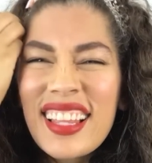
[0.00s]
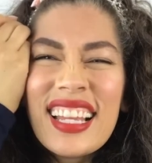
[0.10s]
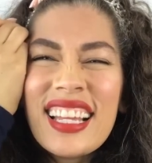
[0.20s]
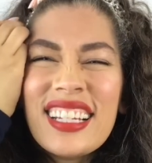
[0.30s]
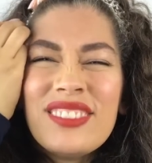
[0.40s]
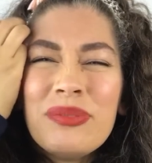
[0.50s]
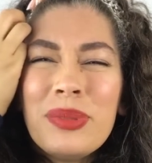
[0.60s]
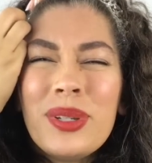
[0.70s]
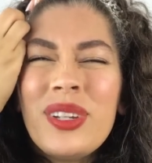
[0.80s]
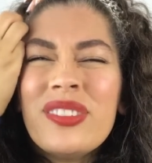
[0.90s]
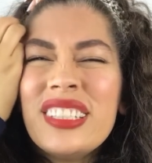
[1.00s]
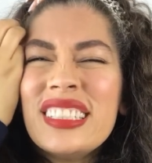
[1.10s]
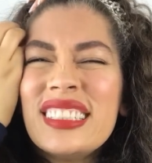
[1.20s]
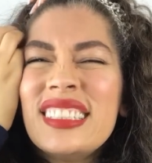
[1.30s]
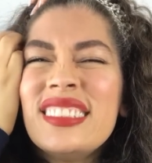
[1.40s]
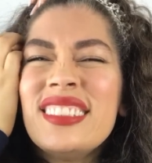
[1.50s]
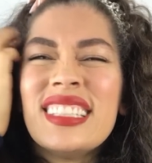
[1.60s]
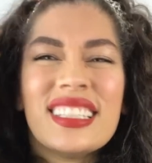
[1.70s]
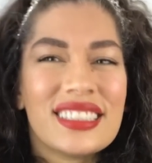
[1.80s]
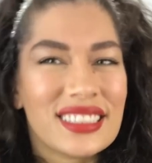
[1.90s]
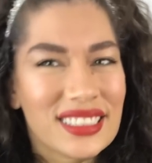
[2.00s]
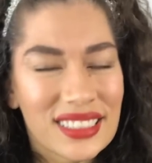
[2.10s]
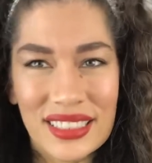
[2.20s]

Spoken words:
How do beauty queens do this?